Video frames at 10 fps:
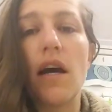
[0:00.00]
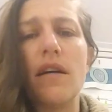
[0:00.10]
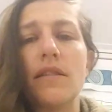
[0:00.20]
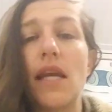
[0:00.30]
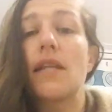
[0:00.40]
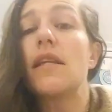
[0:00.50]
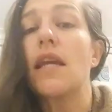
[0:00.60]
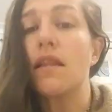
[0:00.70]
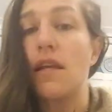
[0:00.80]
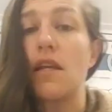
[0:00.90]

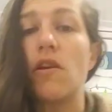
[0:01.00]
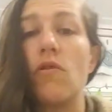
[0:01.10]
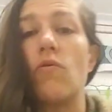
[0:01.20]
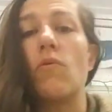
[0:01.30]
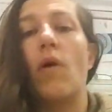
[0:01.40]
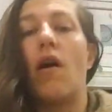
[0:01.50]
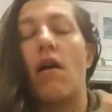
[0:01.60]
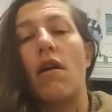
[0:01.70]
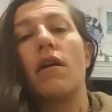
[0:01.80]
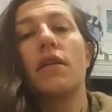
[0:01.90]
technique that you
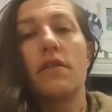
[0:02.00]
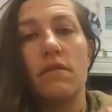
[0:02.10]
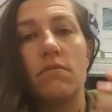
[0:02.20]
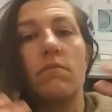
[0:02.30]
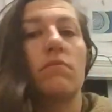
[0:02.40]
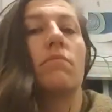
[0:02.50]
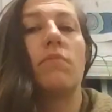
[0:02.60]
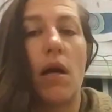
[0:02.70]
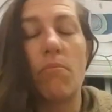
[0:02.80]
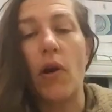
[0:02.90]
are
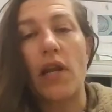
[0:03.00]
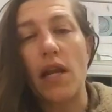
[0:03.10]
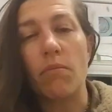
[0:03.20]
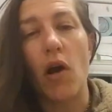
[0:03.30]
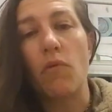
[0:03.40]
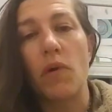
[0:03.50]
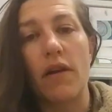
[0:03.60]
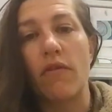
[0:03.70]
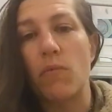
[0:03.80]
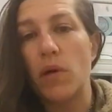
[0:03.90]
embarking upon,
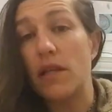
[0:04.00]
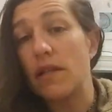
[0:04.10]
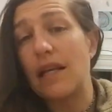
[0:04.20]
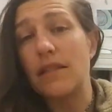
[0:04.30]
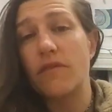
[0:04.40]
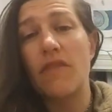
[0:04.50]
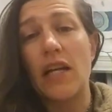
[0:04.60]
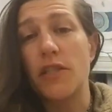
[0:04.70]
whether that's fascia